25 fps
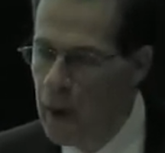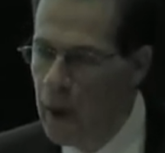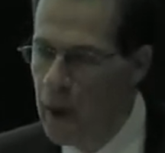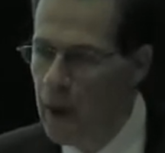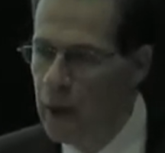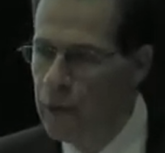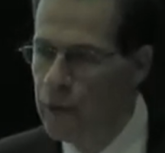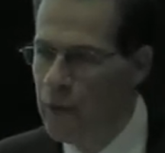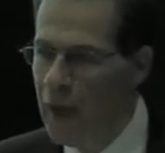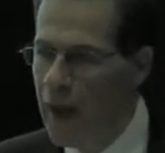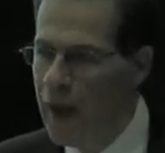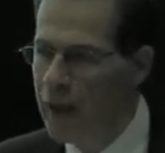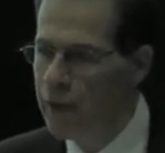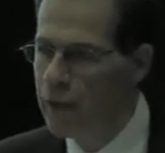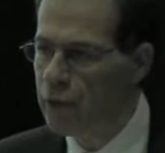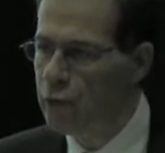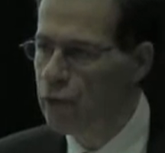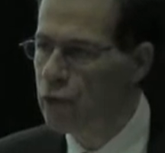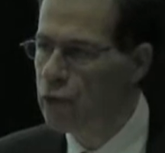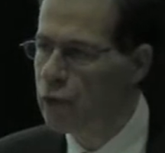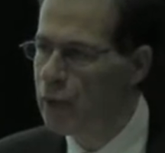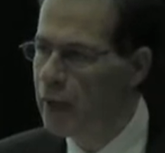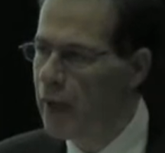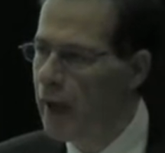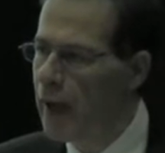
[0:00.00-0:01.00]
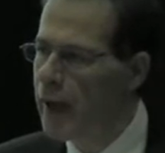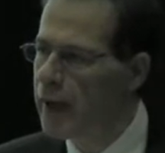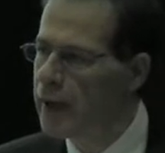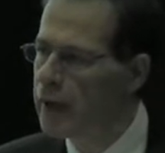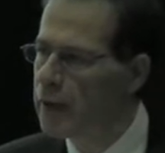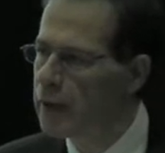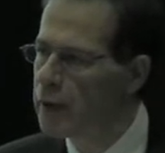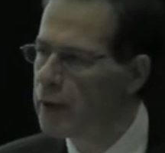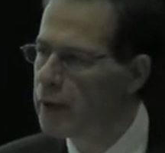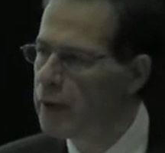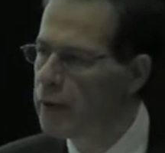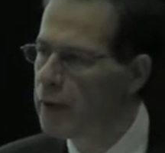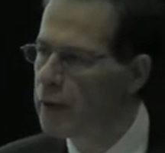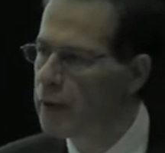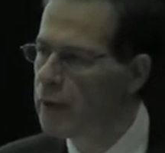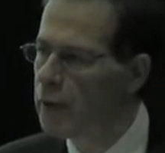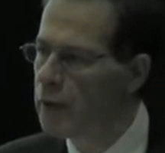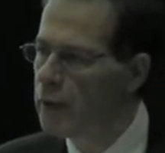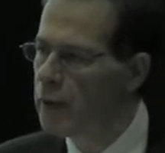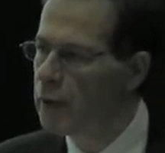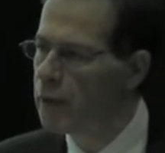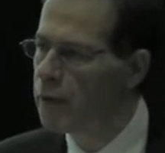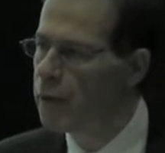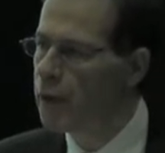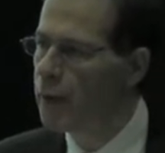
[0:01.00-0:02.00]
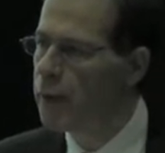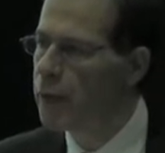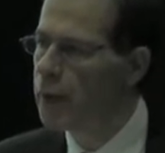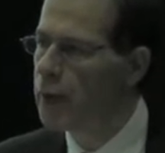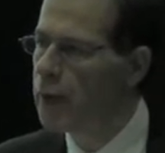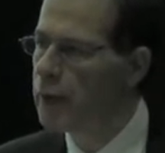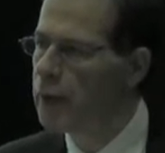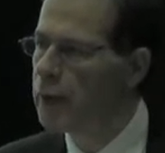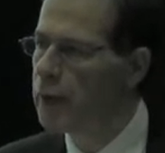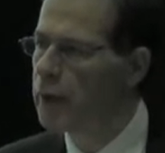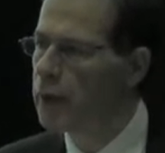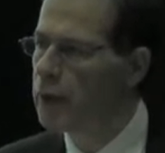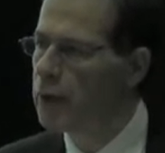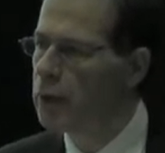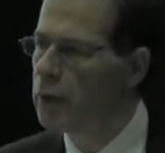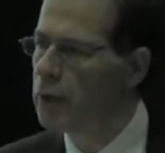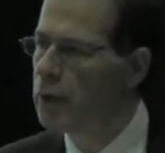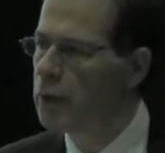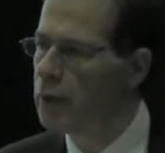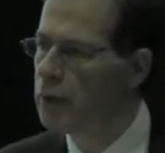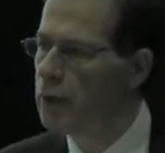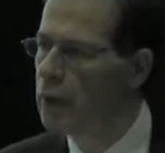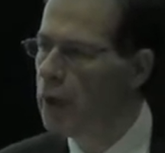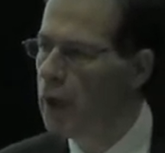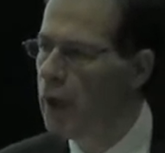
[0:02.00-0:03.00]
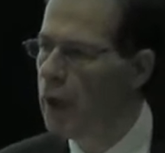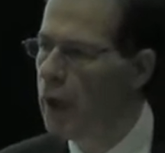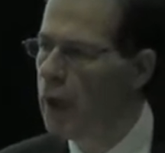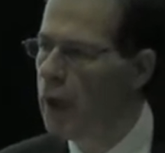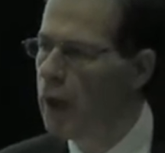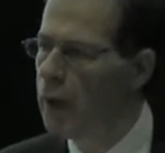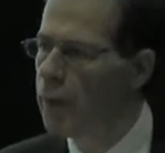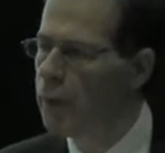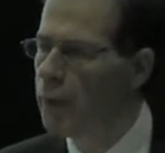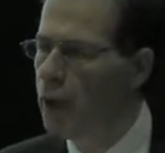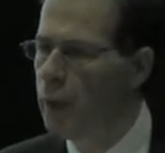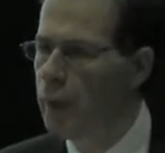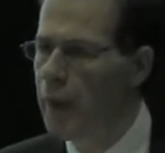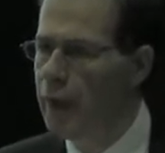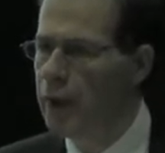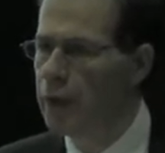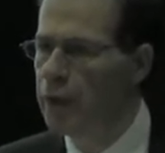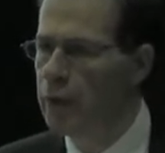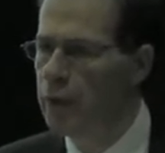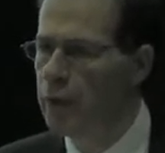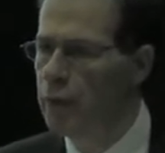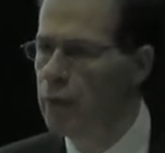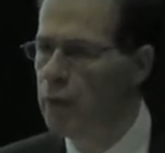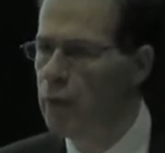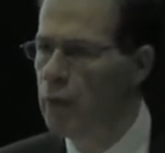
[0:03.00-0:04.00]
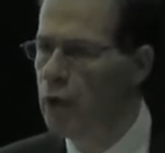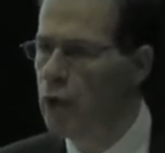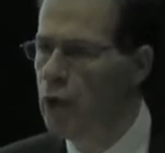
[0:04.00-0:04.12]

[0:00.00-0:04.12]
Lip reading: And that created the political momentum.